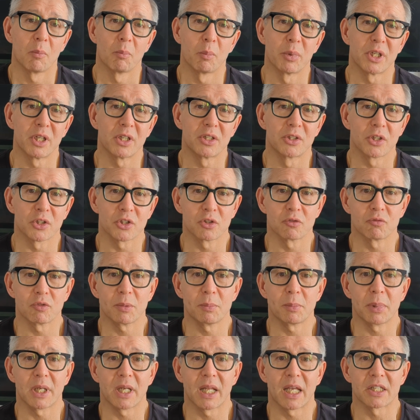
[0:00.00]
but it doesn't
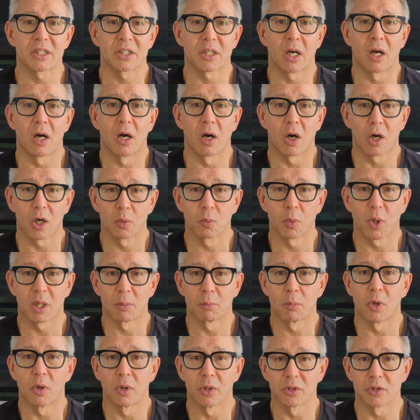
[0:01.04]
replace the hardware
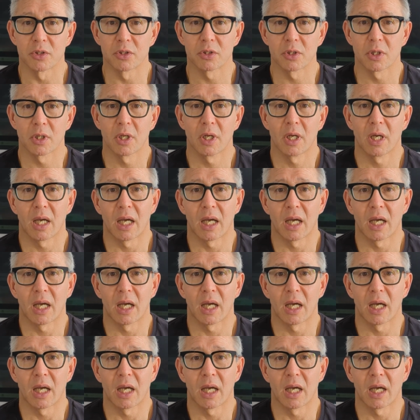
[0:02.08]
mods,